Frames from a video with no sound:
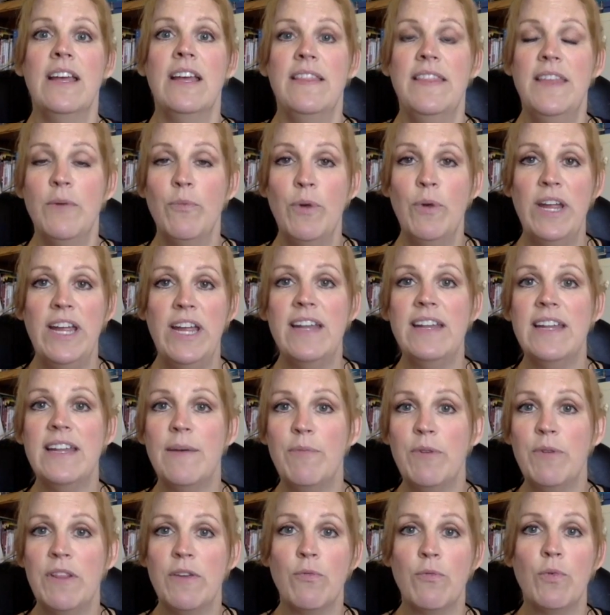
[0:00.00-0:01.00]
then we end
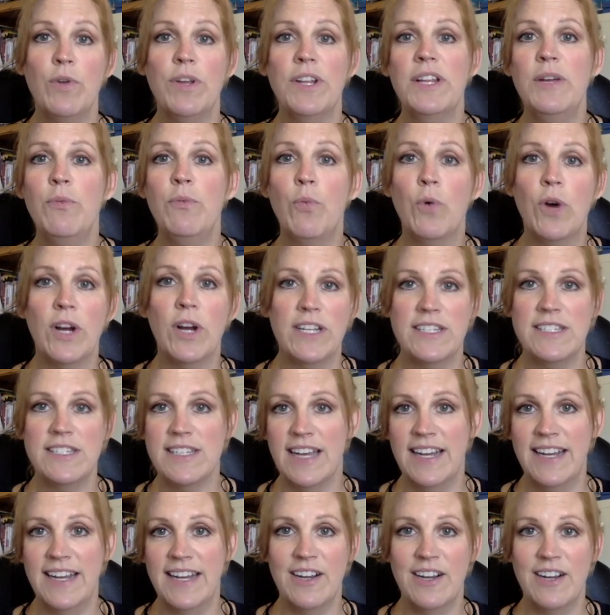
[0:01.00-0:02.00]
up with a really
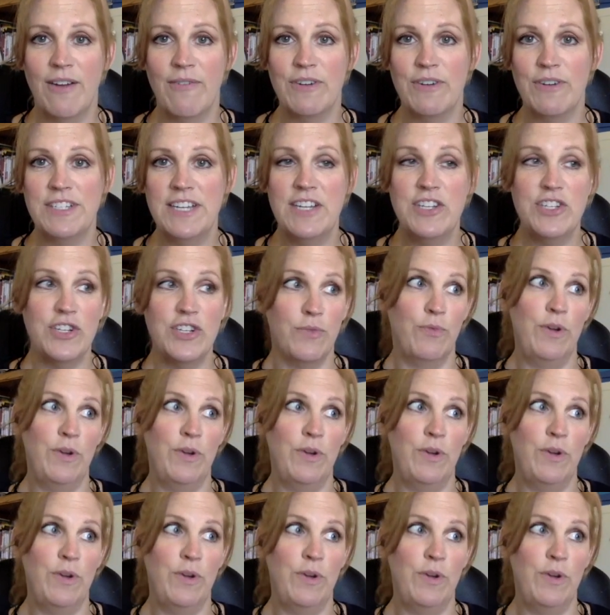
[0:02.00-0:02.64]
one-sided conversation.